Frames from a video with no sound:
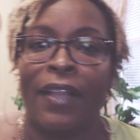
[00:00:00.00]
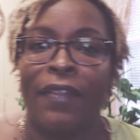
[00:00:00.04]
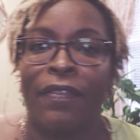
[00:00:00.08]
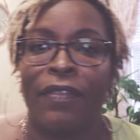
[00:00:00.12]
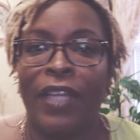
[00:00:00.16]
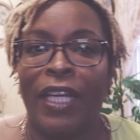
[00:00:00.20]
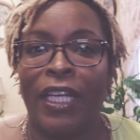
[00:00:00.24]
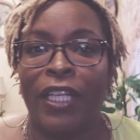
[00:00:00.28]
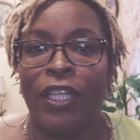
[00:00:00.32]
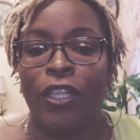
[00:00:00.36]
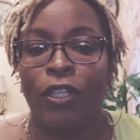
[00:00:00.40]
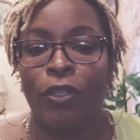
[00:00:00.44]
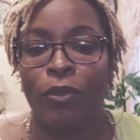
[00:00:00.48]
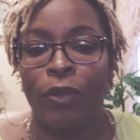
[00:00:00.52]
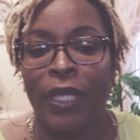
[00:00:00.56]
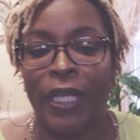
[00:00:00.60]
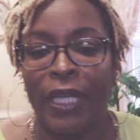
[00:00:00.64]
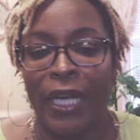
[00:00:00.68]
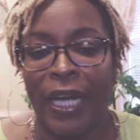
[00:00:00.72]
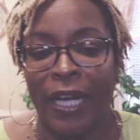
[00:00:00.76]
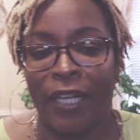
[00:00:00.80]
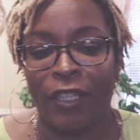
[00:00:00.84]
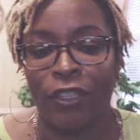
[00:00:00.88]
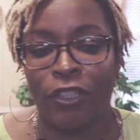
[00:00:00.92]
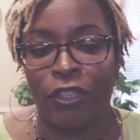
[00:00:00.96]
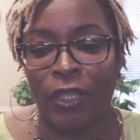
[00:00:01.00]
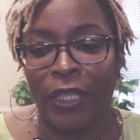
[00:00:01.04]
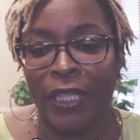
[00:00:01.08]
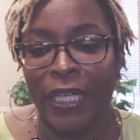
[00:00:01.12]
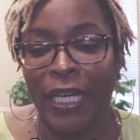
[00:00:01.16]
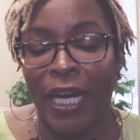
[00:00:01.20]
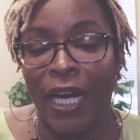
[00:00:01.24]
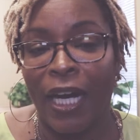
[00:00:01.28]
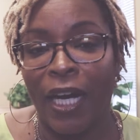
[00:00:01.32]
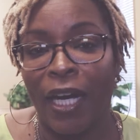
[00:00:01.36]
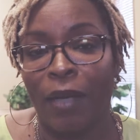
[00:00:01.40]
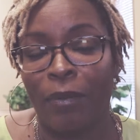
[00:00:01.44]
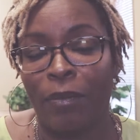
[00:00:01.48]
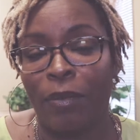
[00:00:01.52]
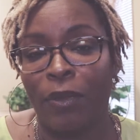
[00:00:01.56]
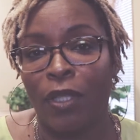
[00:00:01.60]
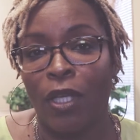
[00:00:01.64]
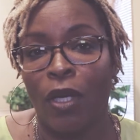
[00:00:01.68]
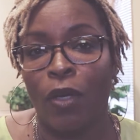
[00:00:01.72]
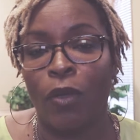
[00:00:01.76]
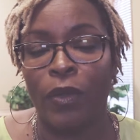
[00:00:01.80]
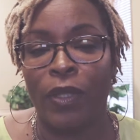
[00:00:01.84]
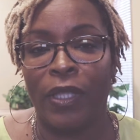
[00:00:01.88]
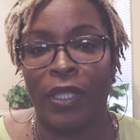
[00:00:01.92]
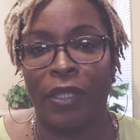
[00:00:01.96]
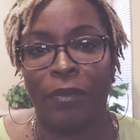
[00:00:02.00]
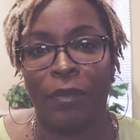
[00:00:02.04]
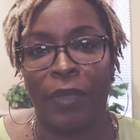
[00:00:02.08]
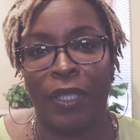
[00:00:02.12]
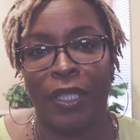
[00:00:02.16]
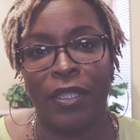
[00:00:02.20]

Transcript: then you can actually upload them